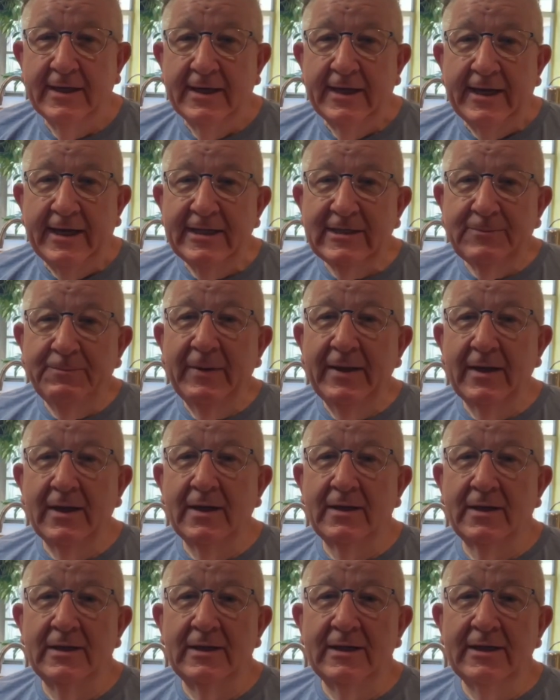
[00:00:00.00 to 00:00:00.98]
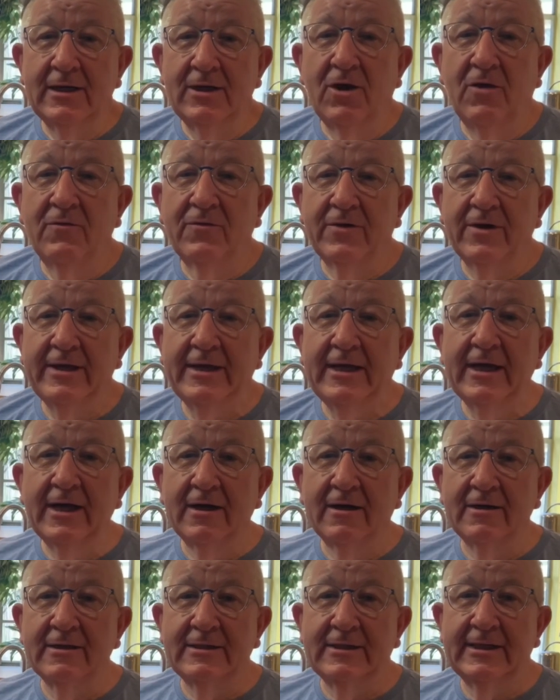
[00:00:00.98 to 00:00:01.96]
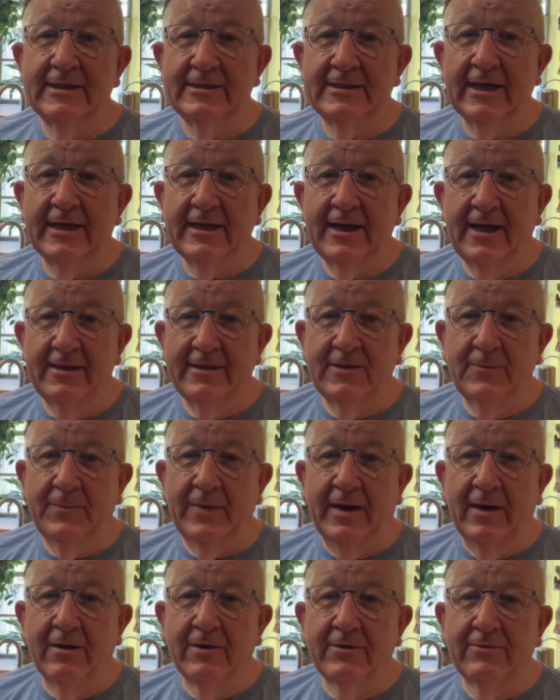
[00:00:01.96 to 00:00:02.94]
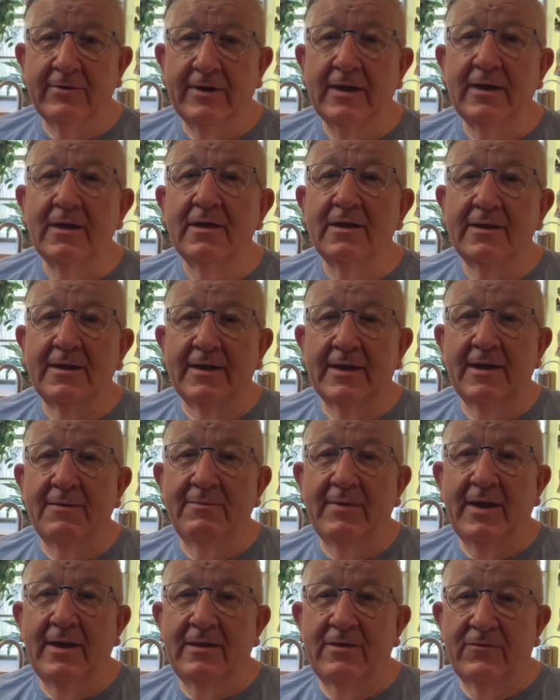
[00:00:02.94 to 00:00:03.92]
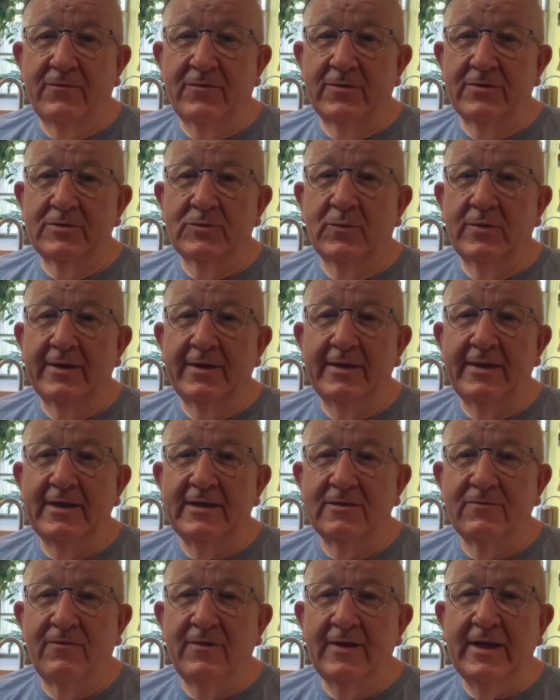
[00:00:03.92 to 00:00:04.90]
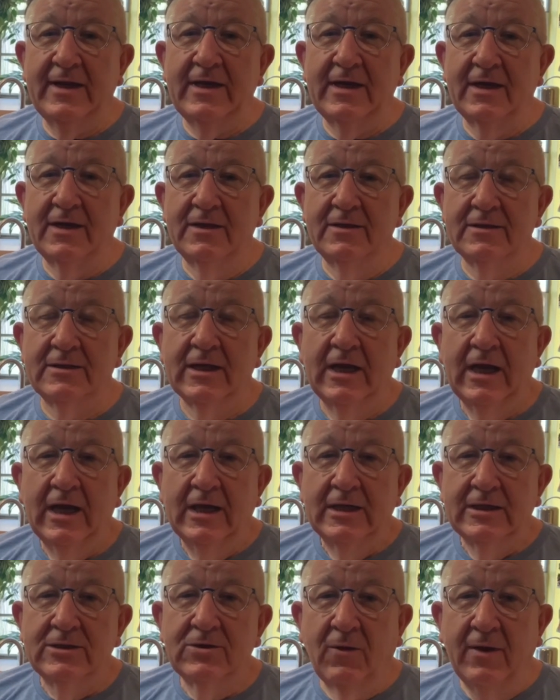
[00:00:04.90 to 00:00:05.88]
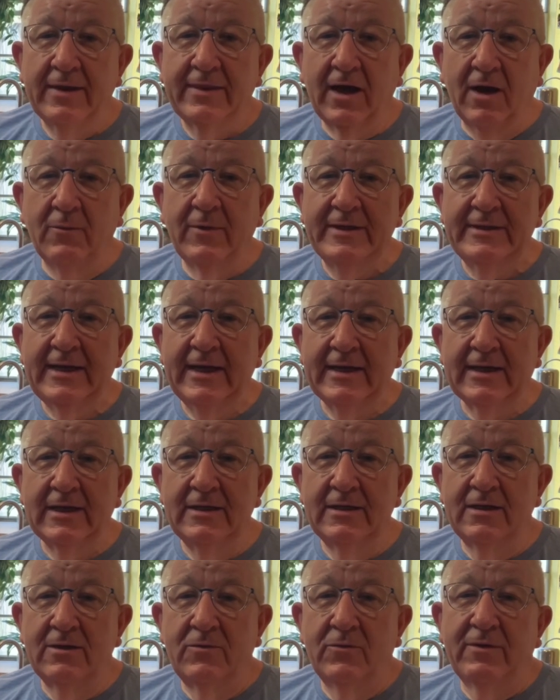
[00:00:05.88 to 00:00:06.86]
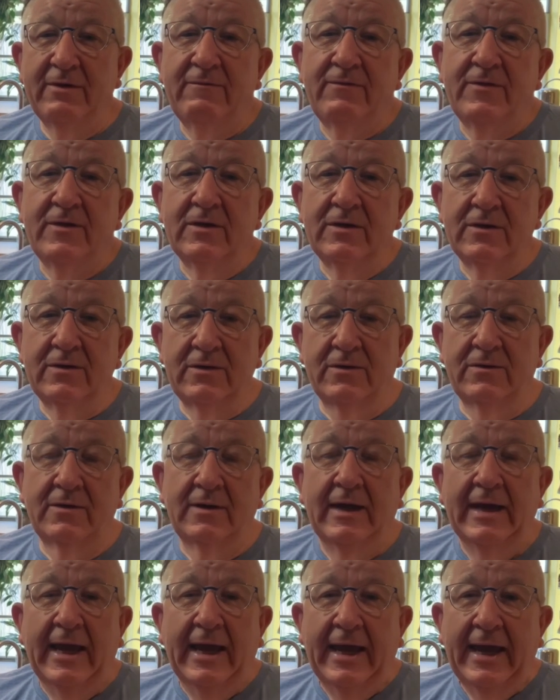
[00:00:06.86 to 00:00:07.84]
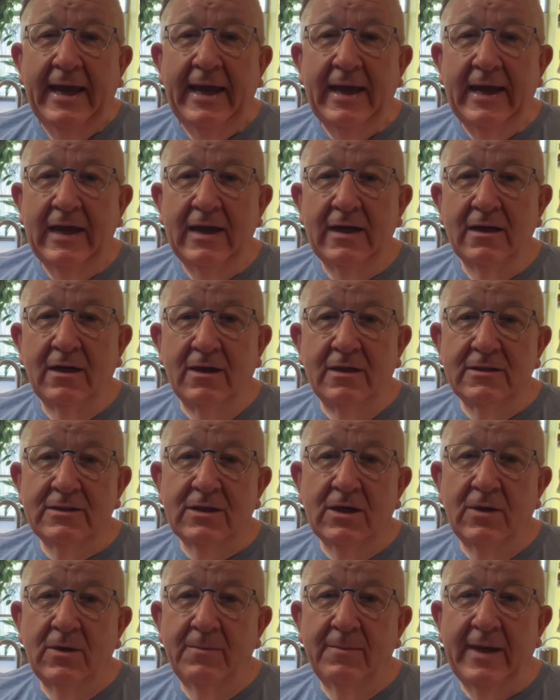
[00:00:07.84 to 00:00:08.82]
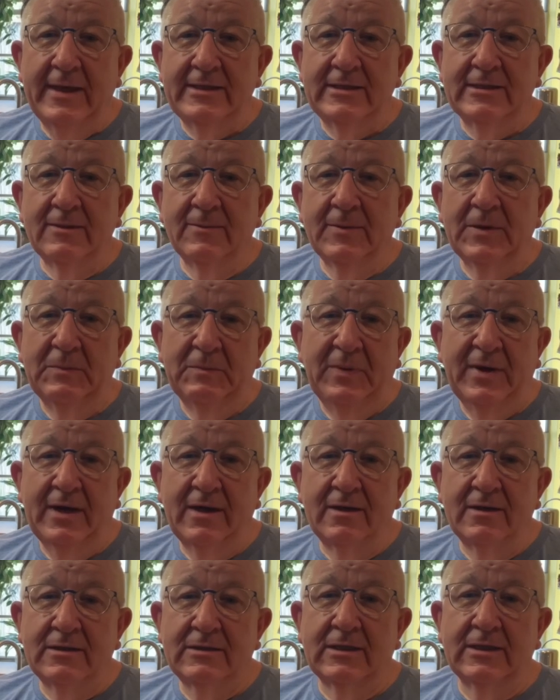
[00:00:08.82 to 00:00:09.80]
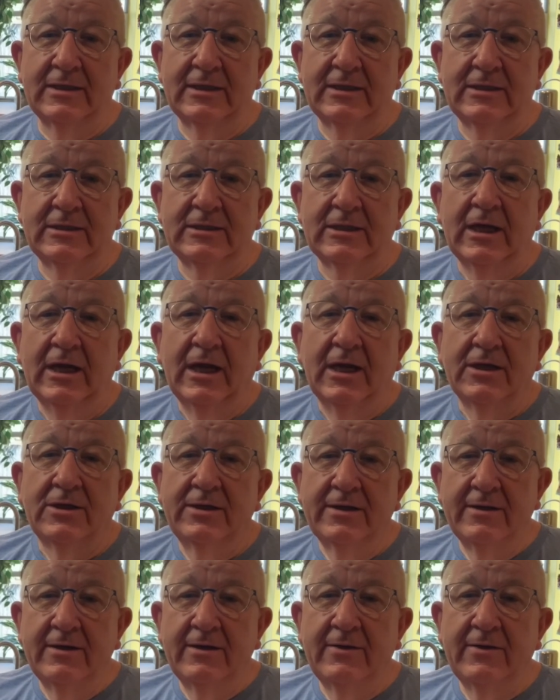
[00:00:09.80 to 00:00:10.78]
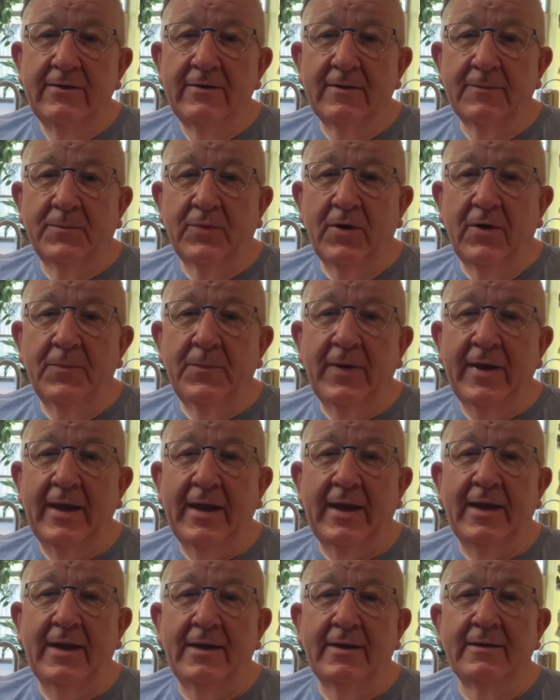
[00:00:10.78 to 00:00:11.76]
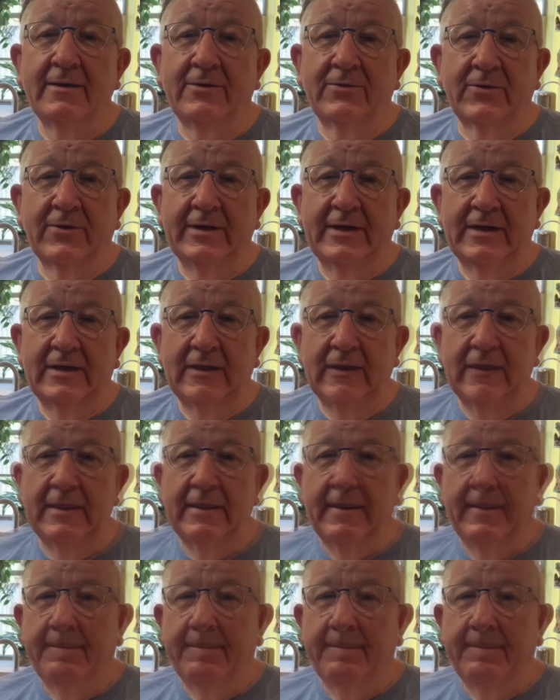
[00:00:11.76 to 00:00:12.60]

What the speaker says: It's been a little over a year since I got the Power Grill and that I made the first one of these videos. So I thought we'd take a little review and also make some comparisons to the Propane grill,